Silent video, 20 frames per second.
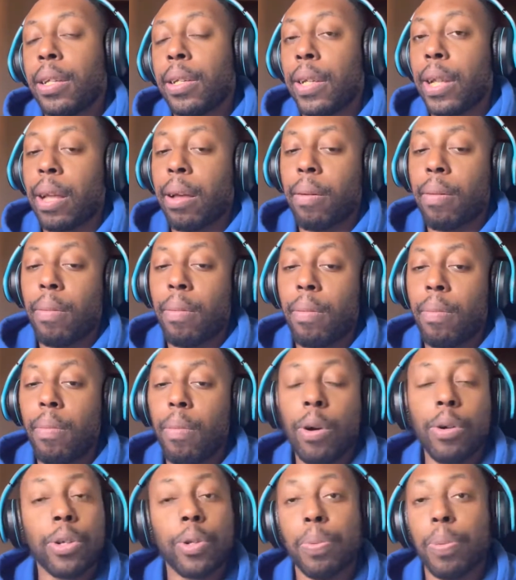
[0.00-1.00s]
that
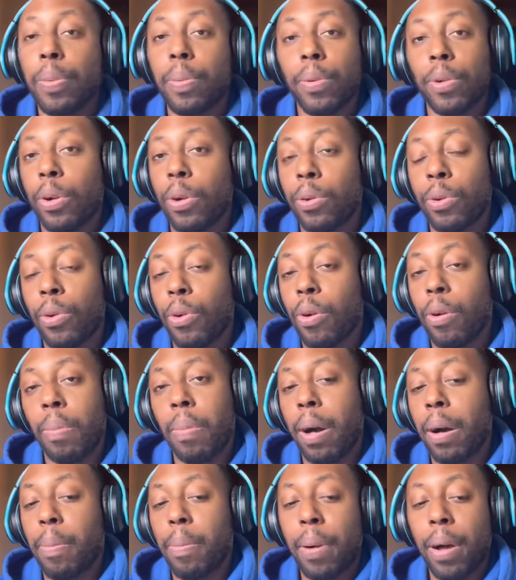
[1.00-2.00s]
most people don't know
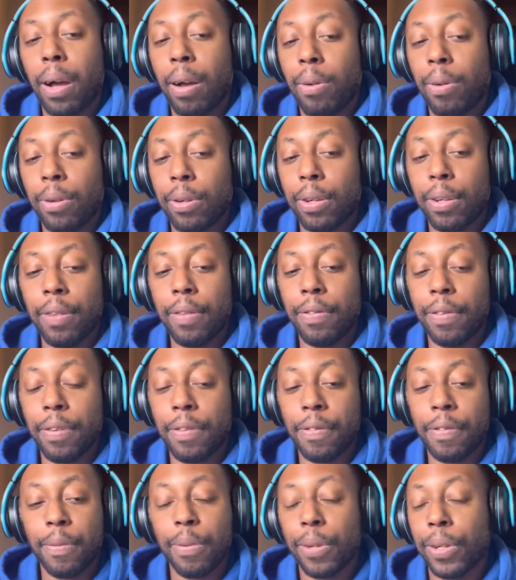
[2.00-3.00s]
about power, even
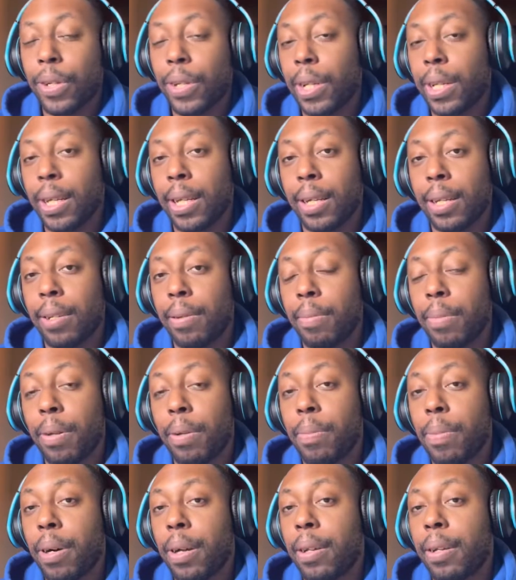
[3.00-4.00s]
if it was to kick them in the
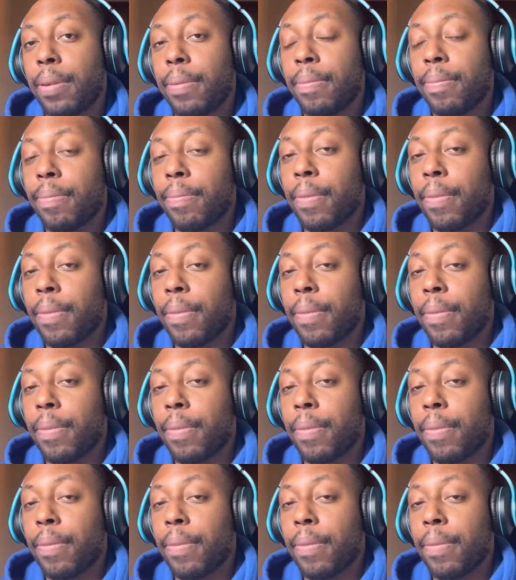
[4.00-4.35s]
butt.